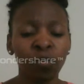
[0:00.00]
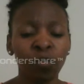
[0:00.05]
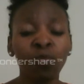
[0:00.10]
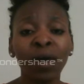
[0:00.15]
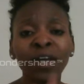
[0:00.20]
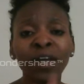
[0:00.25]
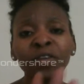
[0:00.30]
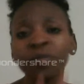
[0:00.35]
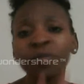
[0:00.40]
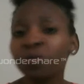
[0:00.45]

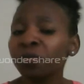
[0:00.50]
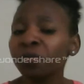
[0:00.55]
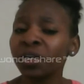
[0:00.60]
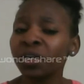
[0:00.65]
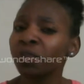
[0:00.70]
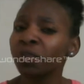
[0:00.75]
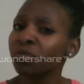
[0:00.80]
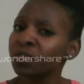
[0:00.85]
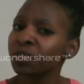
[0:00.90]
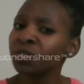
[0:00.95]
Why you
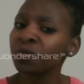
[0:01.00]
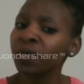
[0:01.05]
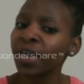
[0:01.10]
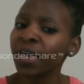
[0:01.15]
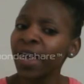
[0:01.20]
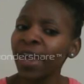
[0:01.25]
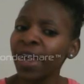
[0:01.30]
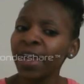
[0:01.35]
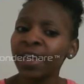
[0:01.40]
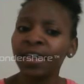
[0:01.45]
thought it was
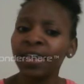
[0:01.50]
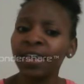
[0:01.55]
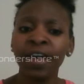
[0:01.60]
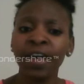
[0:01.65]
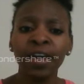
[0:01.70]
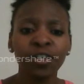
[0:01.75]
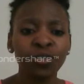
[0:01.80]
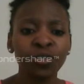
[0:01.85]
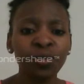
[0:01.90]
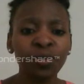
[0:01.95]
okay
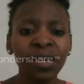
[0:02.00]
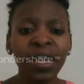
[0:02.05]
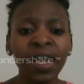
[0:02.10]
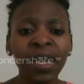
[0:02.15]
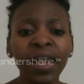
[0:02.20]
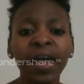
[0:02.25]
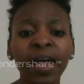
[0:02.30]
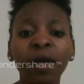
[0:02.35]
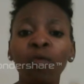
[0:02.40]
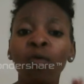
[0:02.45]
to
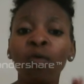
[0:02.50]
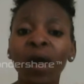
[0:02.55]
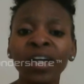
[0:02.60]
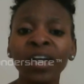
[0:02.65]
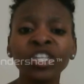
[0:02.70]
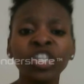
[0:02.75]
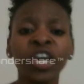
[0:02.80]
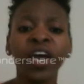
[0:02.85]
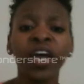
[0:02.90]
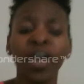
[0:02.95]
let her
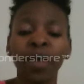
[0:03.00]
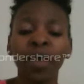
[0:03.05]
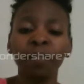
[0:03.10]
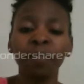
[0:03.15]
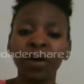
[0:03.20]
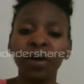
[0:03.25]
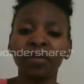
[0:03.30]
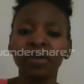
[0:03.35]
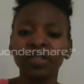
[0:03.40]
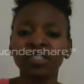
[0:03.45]
watch her
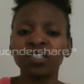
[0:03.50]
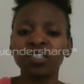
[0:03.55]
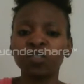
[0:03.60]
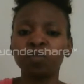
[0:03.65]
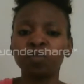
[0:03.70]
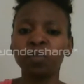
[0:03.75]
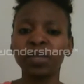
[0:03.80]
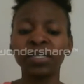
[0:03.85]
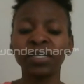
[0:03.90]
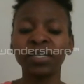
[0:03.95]

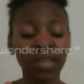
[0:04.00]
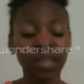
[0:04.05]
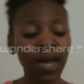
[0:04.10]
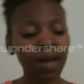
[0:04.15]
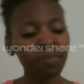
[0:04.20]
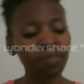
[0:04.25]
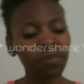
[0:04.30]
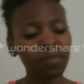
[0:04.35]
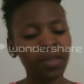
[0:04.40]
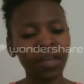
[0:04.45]
parents split
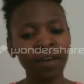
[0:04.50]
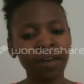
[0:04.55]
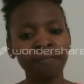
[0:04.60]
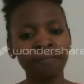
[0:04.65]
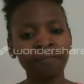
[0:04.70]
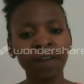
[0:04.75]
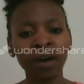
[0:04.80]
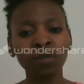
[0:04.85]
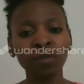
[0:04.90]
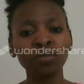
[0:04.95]
up their
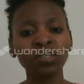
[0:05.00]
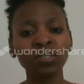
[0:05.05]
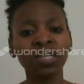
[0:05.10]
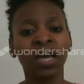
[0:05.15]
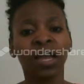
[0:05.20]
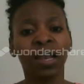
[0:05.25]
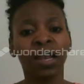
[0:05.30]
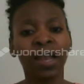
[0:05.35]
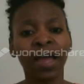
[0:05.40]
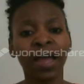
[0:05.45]
vows
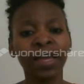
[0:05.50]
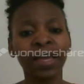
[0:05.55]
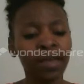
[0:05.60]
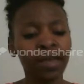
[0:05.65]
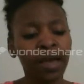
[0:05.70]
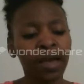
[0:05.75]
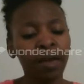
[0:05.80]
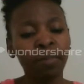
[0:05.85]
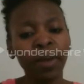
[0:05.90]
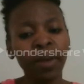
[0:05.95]

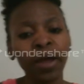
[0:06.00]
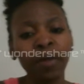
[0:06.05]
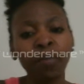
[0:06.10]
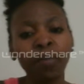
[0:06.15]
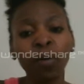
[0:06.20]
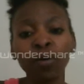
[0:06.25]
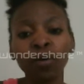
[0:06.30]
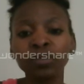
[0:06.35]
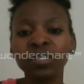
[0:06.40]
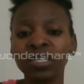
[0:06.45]
like
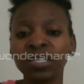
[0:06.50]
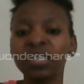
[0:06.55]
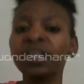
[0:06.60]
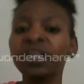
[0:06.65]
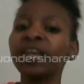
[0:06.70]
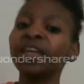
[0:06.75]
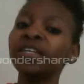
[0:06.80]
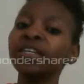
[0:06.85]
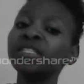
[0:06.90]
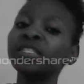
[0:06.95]
peppers
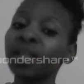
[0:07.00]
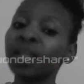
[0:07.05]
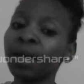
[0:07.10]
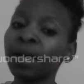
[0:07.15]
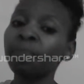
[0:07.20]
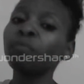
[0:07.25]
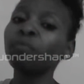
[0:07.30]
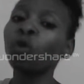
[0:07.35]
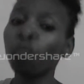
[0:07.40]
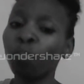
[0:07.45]
in a heated
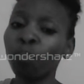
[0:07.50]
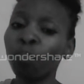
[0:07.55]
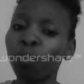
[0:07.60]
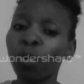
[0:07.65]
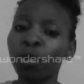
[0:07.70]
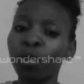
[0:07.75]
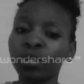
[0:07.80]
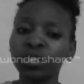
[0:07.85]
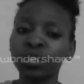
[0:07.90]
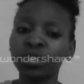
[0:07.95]
up
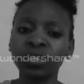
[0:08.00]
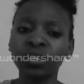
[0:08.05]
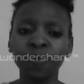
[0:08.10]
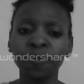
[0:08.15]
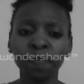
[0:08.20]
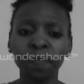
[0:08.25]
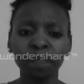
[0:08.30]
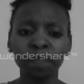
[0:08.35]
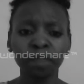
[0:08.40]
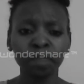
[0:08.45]
pot
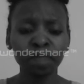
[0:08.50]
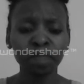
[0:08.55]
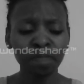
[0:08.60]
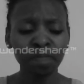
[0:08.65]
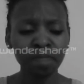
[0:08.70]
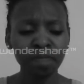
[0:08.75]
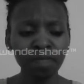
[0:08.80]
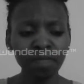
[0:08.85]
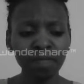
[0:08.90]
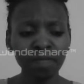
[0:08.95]

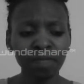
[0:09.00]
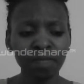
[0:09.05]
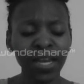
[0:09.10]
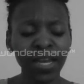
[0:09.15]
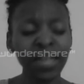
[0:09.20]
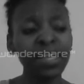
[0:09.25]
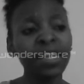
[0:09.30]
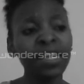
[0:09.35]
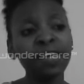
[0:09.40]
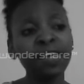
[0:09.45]

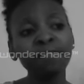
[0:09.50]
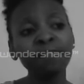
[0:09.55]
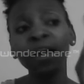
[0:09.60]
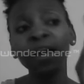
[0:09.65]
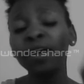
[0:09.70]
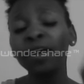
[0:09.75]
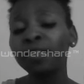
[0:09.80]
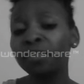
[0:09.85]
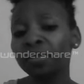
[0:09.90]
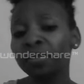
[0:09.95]
and leave
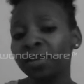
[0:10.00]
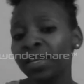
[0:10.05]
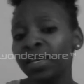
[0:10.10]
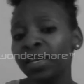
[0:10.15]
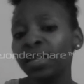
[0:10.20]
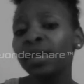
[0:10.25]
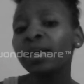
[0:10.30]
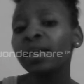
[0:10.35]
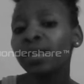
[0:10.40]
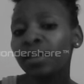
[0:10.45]

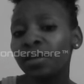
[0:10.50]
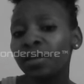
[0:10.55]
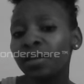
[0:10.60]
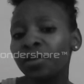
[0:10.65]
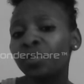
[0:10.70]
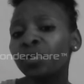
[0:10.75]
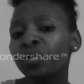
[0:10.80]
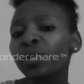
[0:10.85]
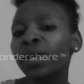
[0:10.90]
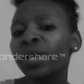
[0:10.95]
3
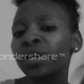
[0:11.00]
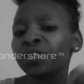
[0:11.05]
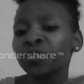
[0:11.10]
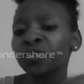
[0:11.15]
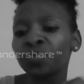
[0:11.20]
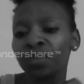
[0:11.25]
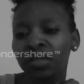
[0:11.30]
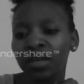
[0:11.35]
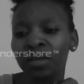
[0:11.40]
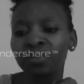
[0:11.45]
little
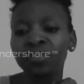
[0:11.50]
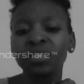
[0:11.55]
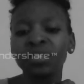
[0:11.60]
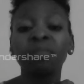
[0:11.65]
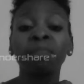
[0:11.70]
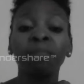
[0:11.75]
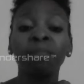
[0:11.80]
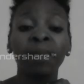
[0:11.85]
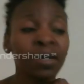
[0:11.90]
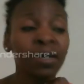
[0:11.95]
girls without
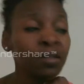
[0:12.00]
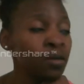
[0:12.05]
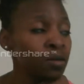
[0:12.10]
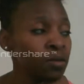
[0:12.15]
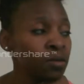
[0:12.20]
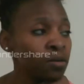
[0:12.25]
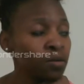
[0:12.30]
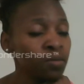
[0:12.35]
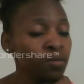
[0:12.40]
a mother.